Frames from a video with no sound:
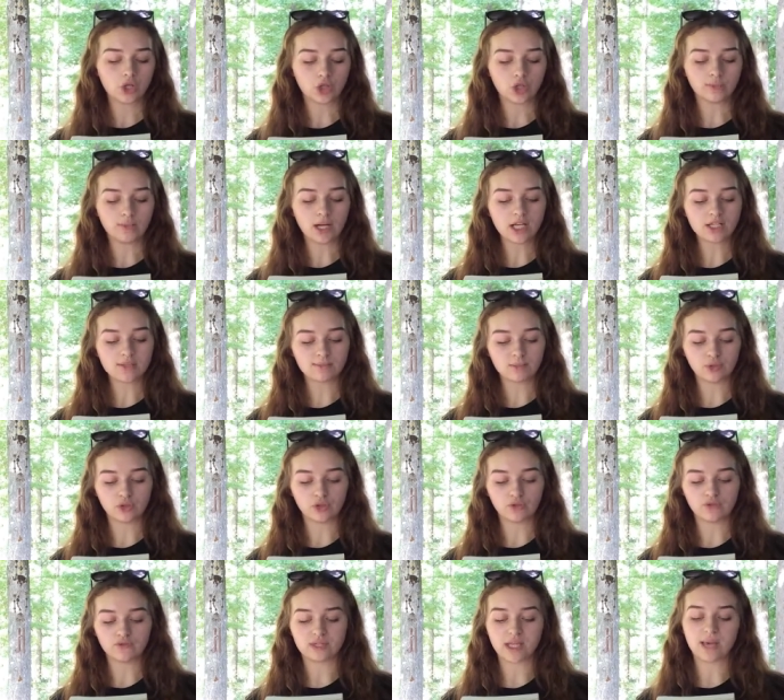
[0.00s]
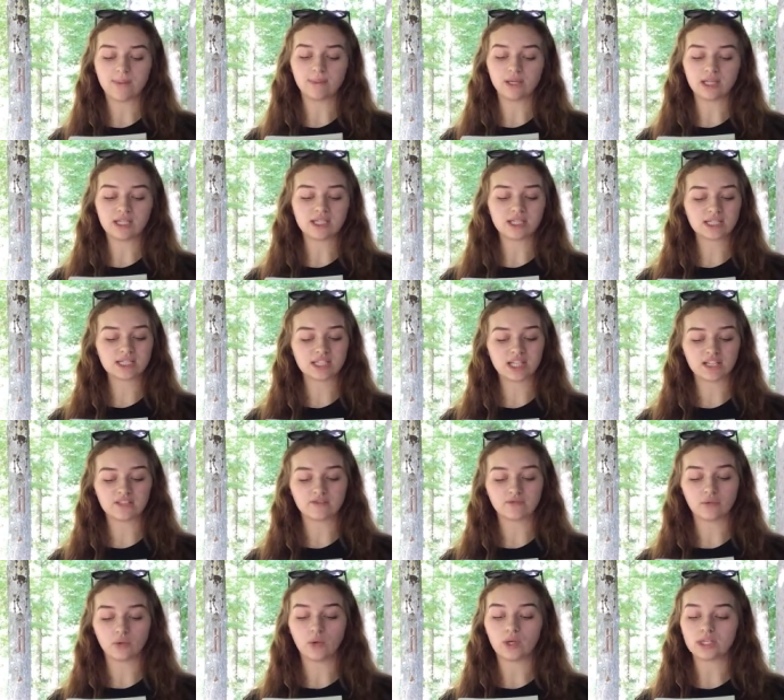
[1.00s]
Girlboss Boss proves that being
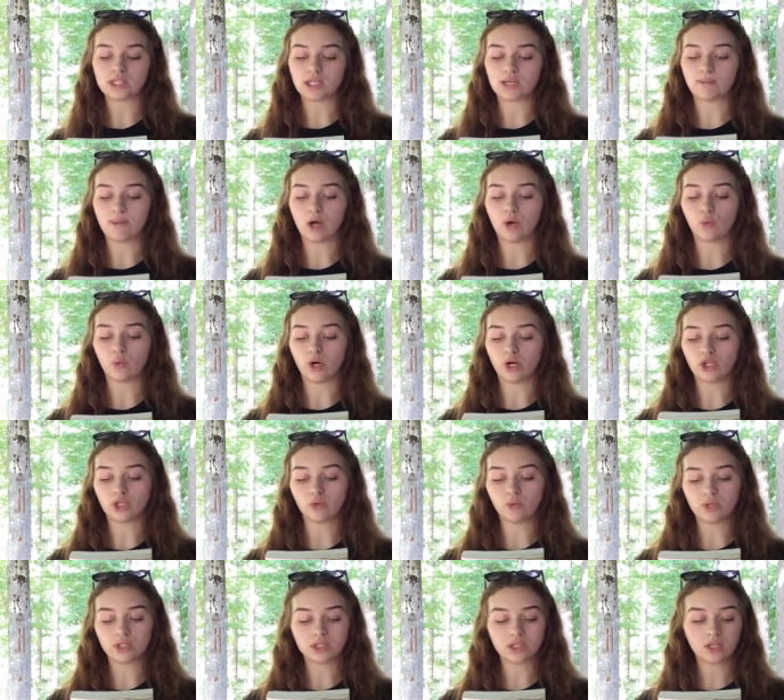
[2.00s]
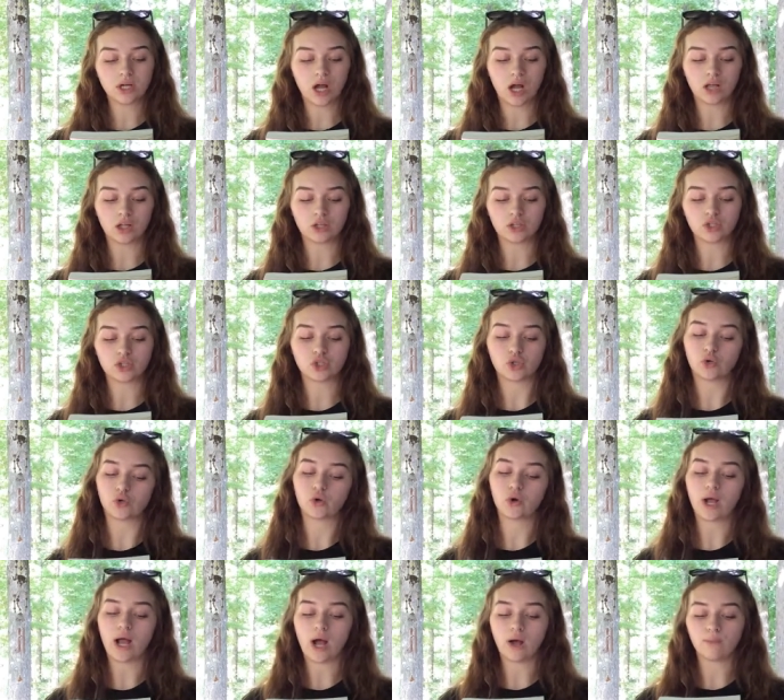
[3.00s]
successful isn't about where you went to college
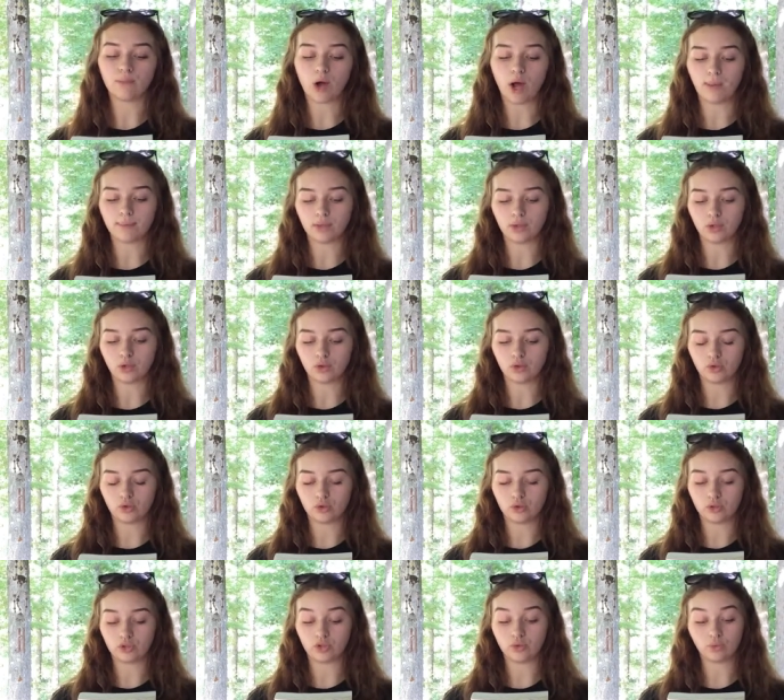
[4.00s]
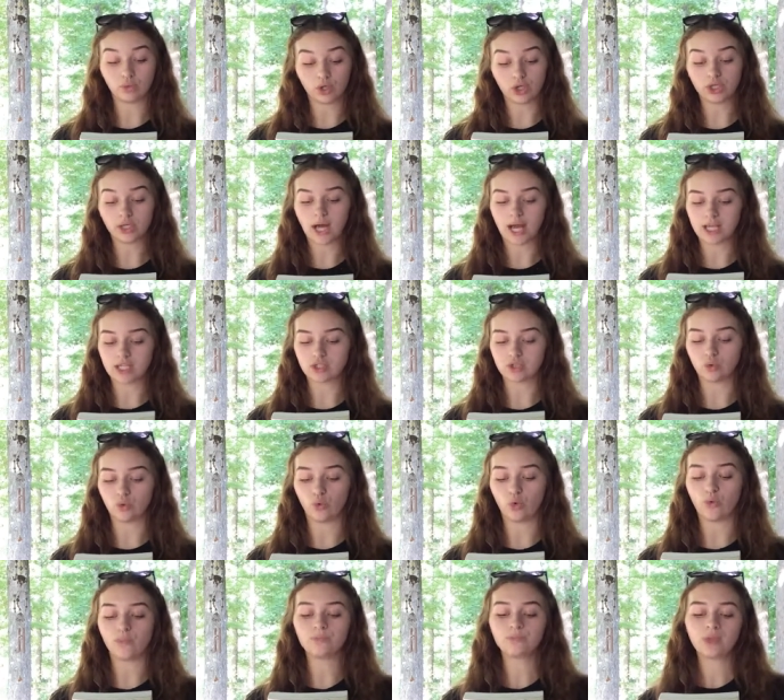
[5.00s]
or how popular you were in high
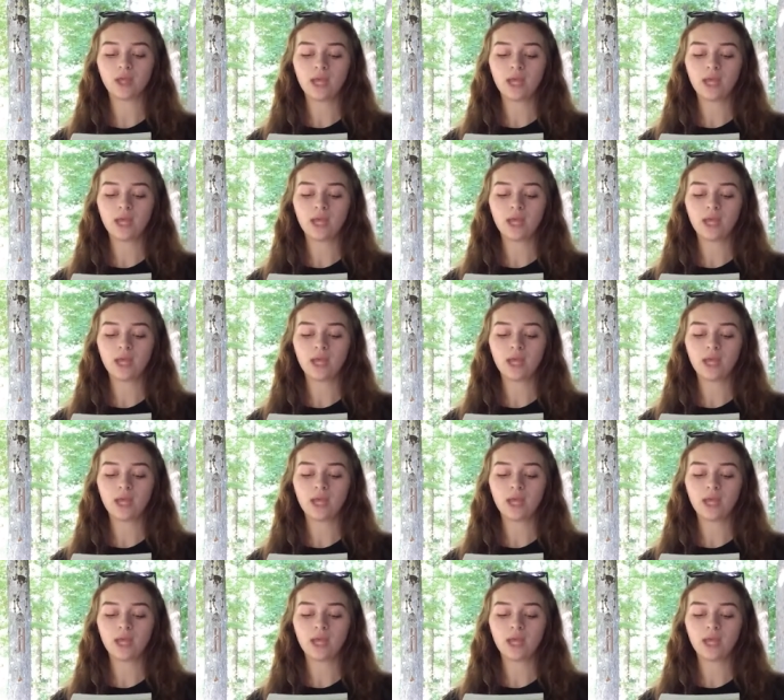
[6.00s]
school.